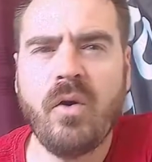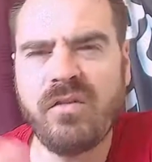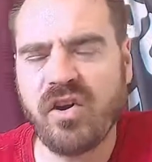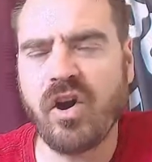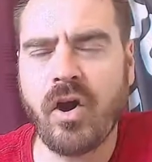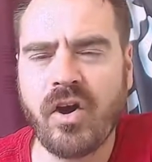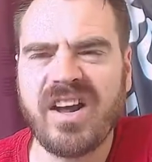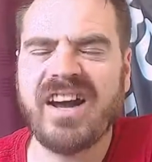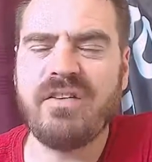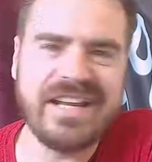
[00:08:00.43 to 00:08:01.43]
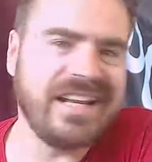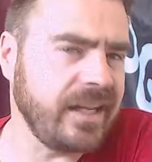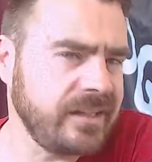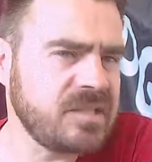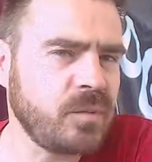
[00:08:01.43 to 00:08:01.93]
Overall, I really
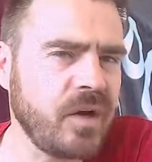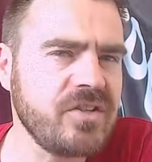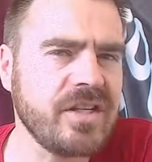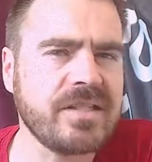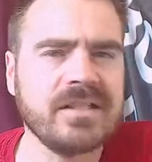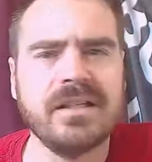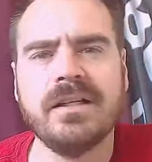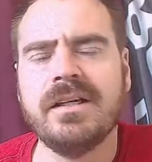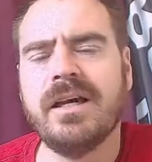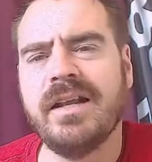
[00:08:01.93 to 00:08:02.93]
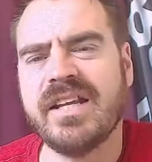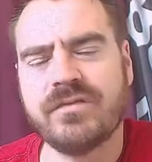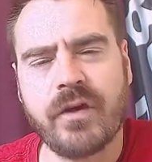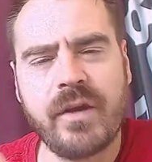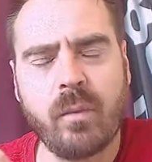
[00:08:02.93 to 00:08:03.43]
like this project. I think it's
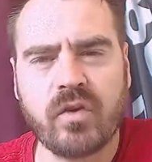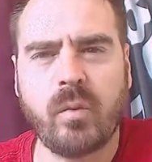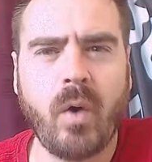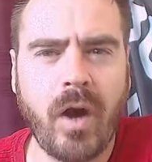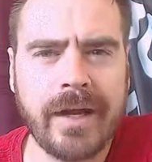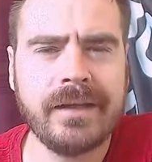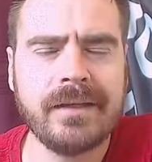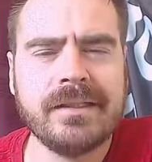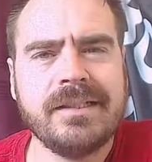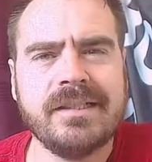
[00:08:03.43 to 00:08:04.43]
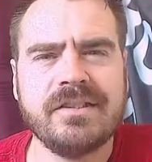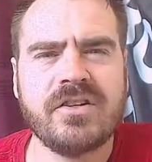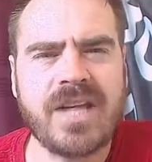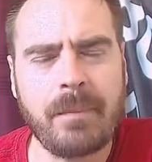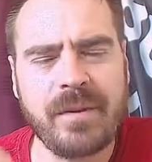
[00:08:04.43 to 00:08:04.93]
very worthwhile. They're
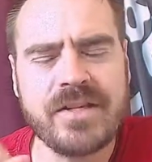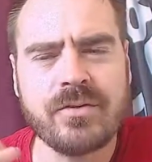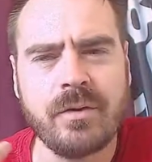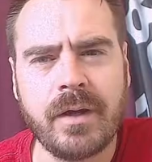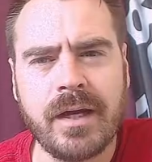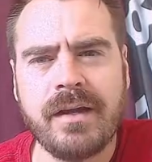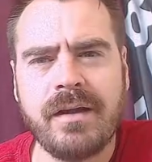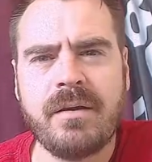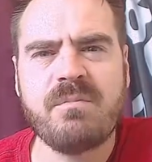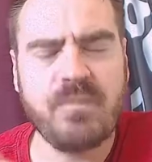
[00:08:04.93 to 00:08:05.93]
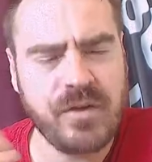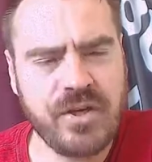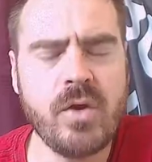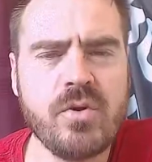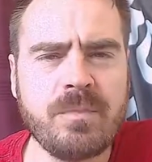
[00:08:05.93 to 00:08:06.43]
tapping into a
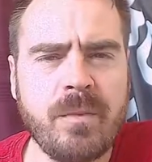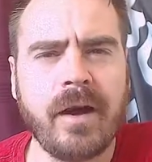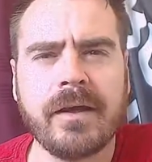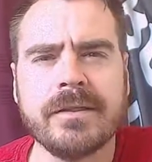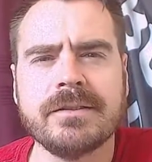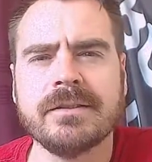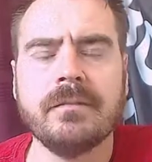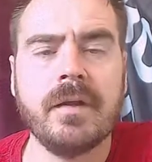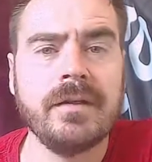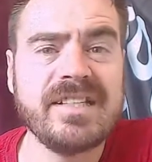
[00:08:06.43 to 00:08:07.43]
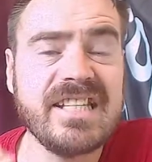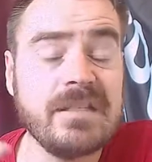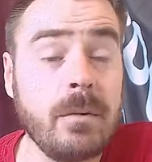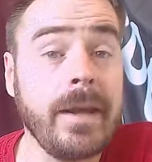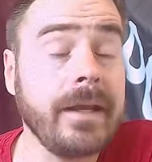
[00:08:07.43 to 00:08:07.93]
huge market. They seem to
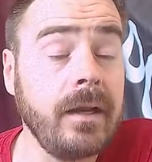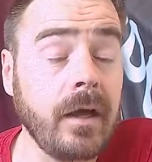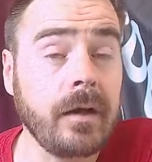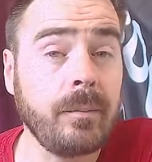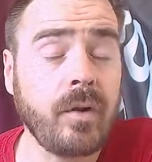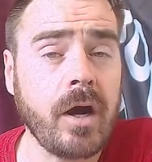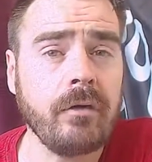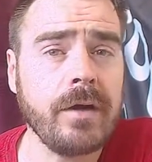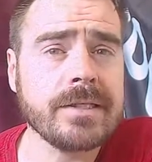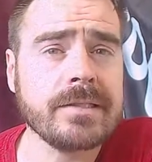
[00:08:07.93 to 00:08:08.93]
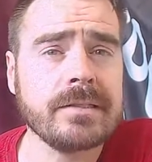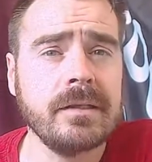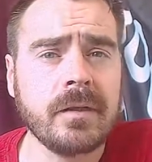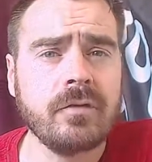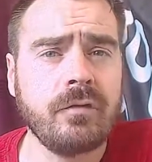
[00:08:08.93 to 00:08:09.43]
be making a lot of progress.
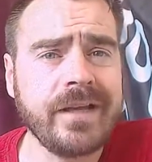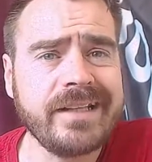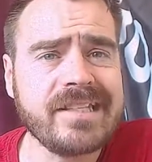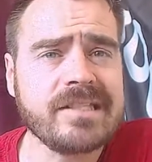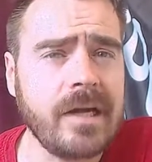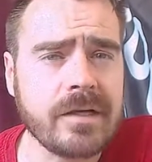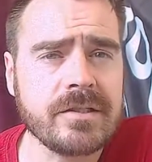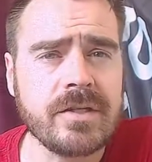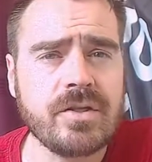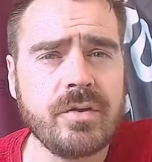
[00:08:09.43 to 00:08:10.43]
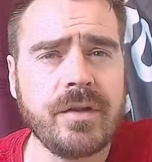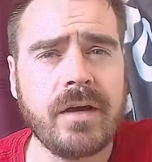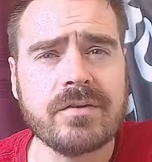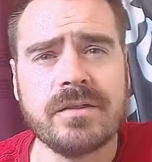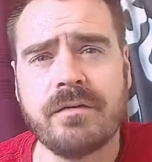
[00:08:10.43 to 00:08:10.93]
Don't forget, this started in
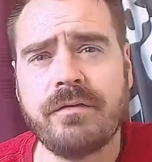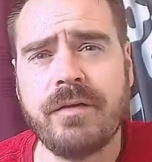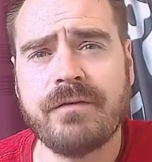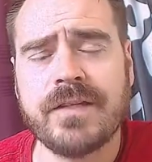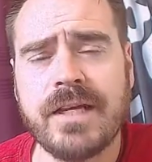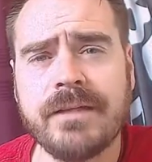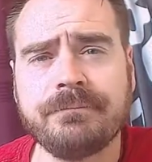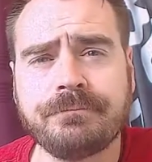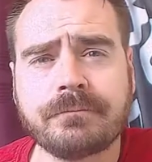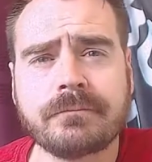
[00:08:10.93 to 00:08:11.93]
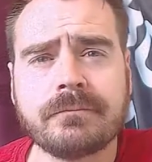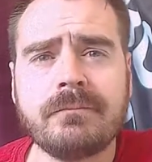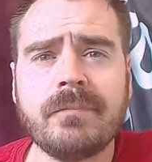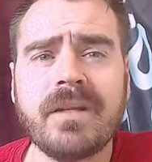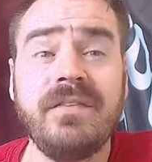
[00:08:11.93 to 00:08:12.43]
2015.
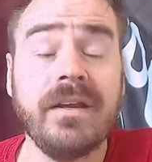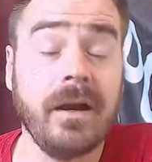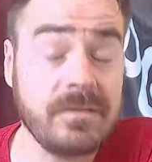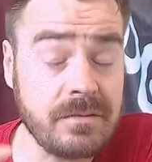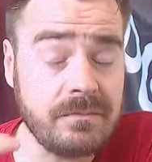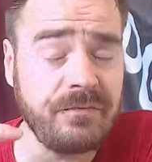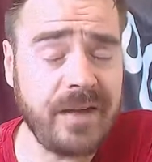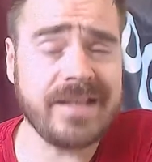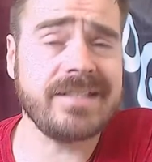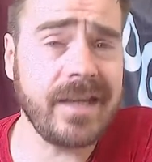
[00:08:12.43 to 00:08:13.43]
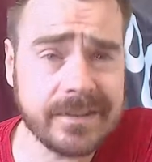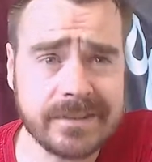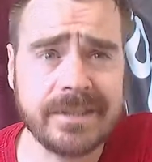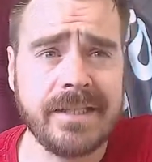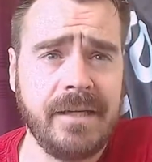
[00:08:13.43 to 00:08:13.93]
They got a
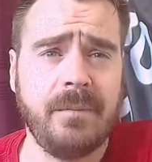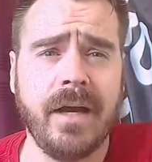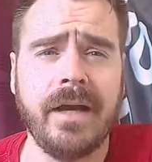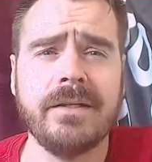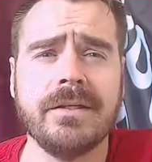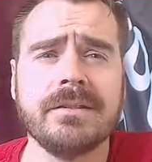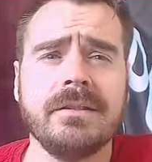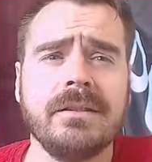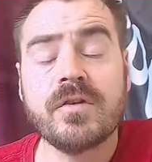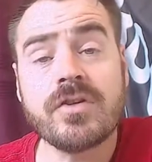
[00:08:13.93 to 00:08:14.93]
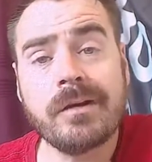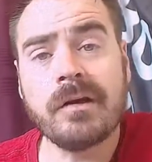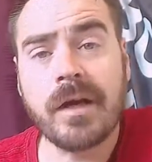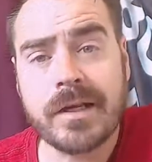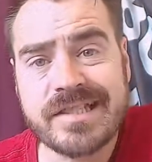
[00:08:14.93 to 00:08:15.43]
fantastic team behind it. The general
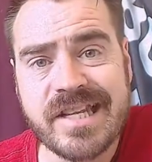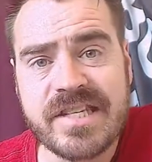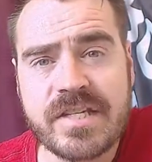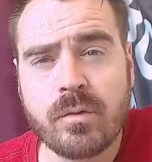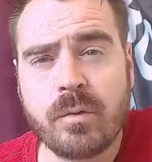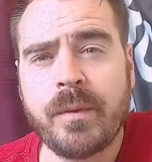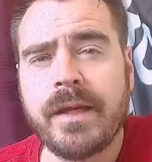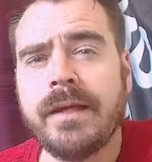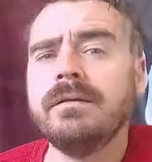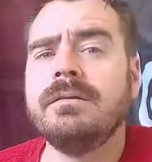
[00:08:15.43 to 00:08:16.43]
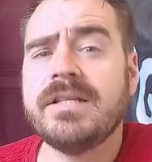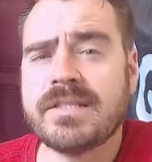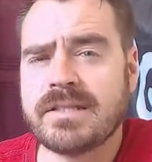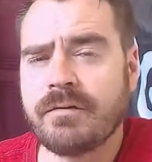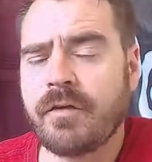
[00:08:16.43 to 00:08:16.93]
consensus would be this
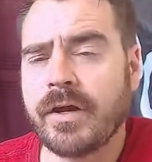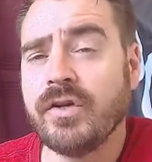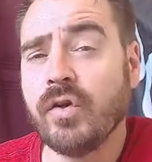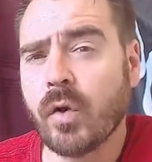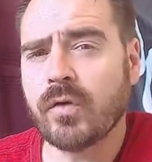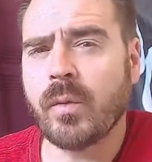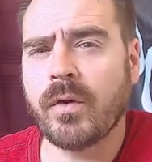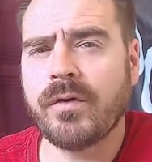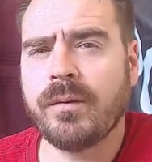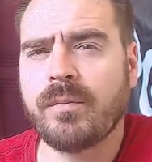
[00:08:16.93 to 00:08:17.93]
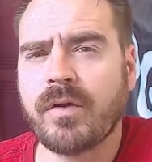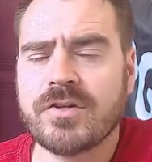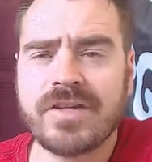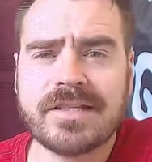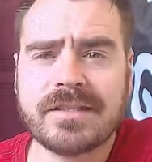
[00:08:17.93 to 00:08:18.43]
is a very Northworthy
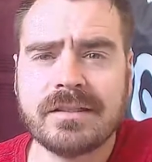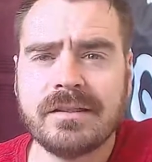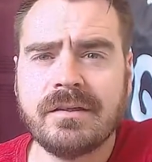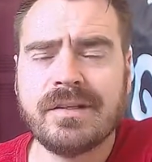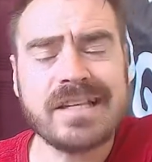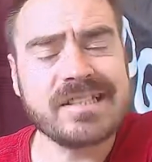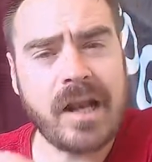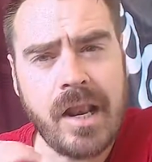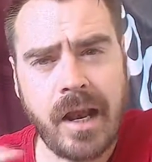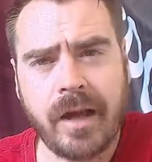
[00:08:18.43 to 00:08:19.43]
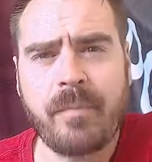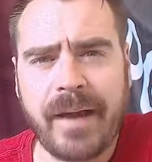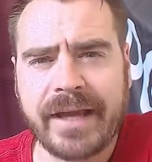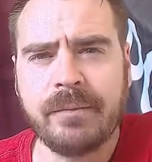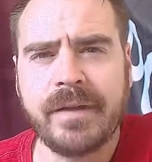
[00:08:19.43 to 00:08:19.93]
project that's got a lot of
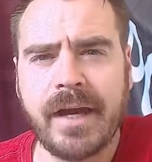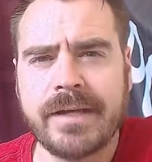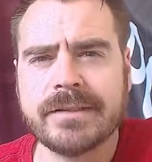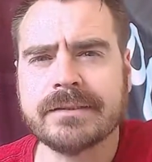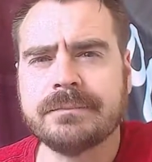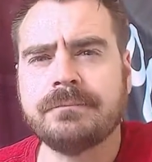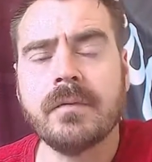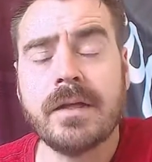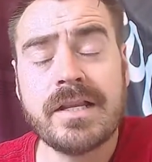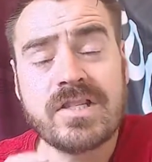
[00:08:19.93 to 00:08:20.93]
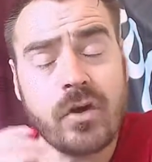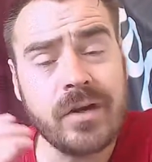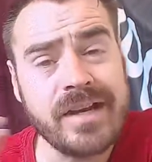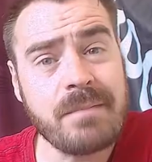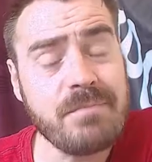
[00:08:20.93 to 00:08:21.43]
backing behind it. It's
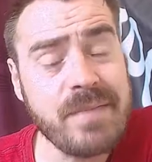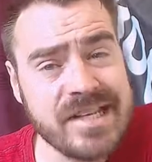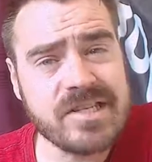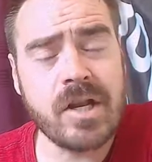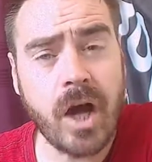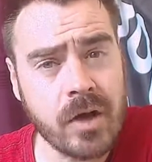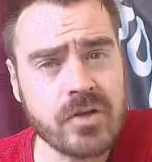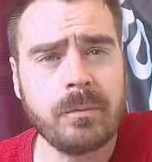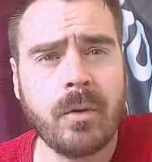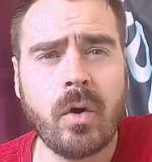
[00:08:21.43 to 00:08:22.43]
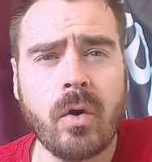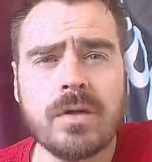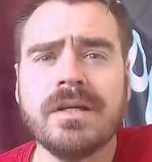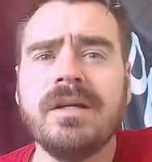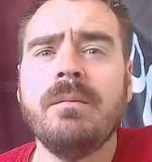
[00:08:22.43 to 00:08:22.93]
certainly a mid to long term
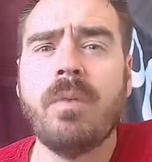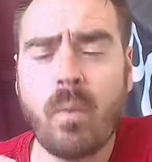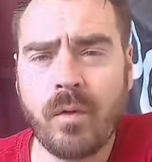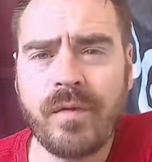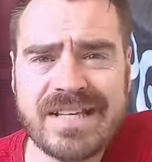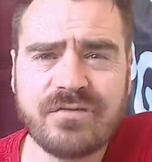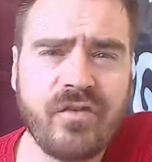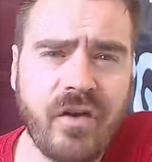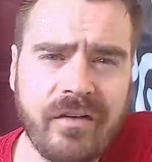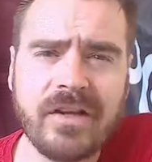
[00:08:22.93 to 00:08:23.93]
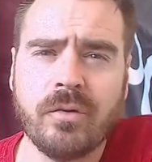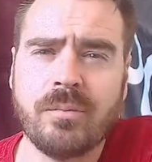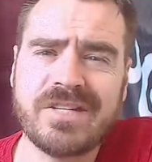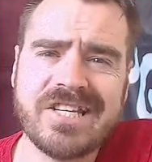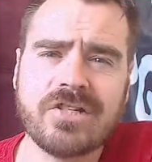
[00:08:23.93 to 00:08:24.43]
hold, but one that has very good
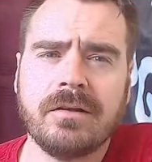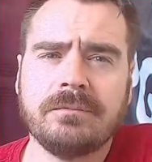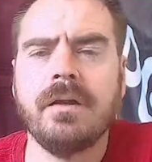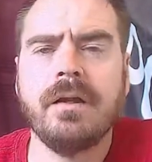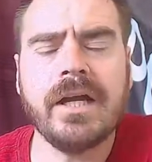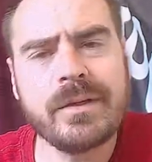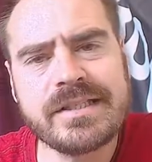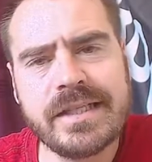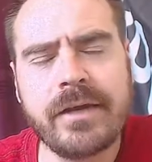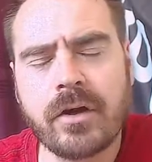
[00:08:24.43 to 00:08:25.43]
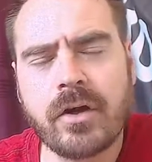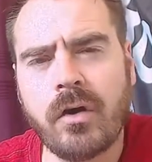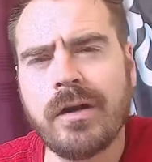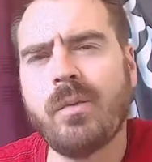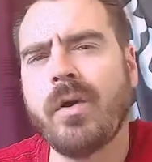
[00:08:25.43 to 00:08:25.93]
potential. Like I was saying, they're
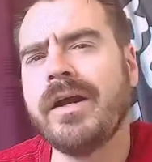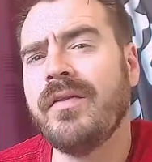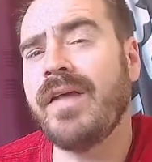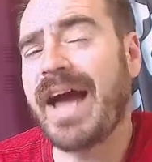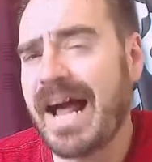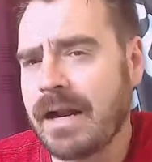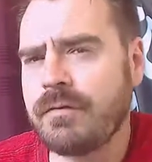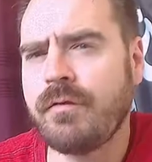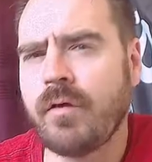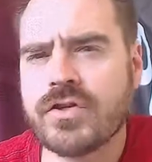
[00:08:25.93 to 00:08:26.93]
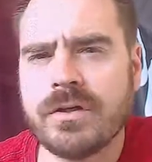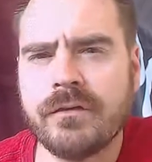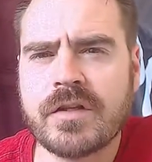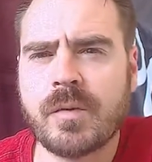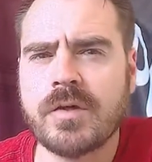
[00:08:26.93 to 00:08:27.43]
currently working on the alpha version of
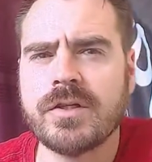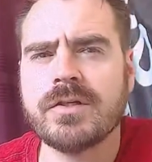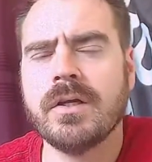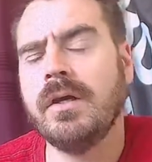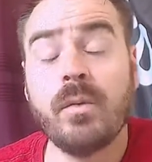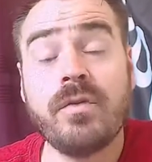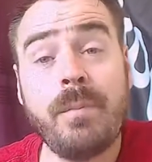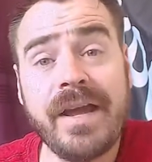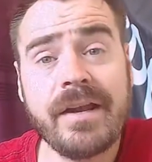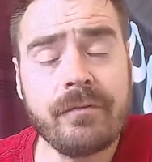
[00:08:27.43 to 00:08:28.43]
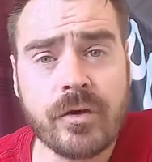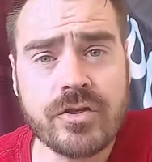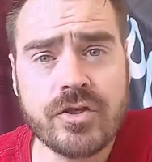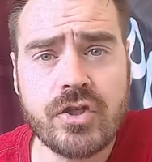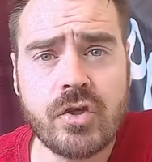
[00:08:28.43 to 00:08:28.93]
this project, the beta
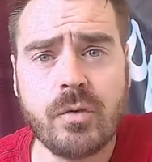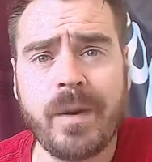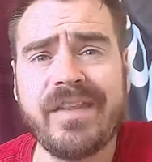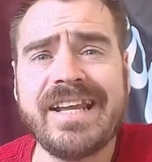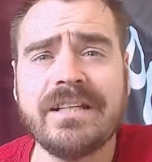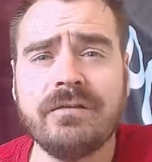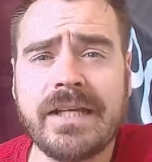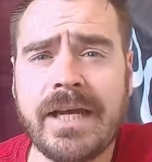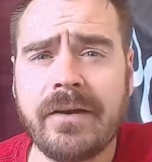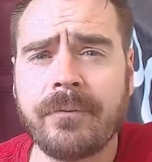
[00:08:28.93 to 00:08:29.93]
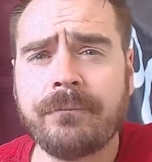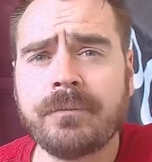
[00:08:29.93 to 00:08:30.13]
version due by the end of the year.